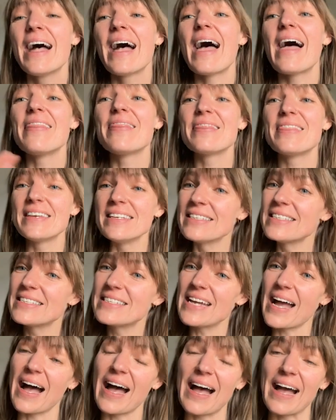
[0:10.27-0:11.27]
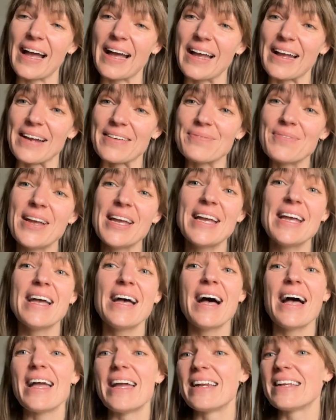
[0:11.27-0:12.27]
And this time
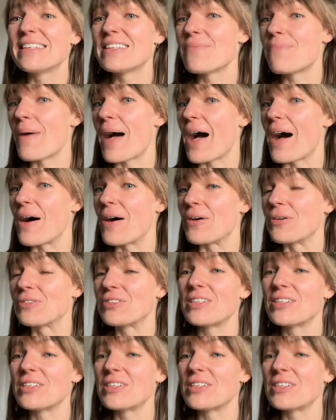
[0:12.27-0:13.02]
it is about